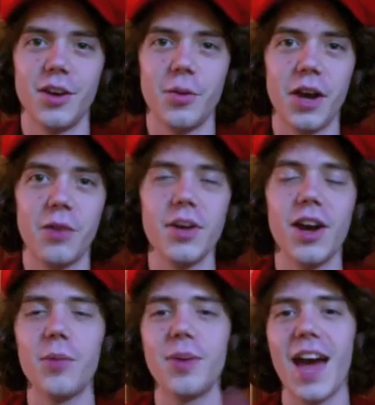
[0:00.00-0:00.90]
Why don't we
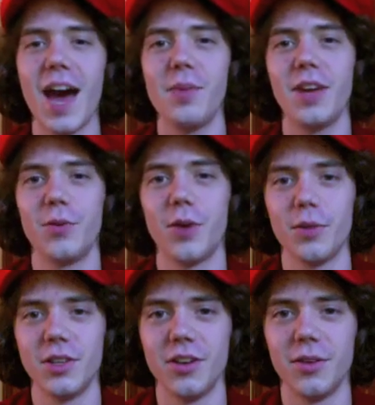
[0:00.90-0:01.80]
all be happy in what
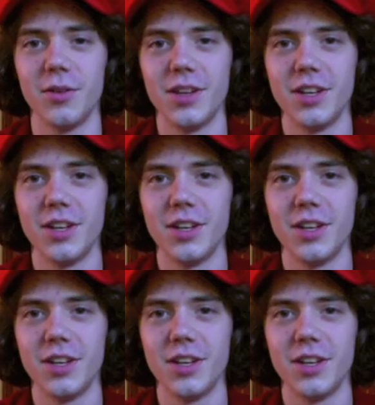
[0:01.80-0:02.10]
we do?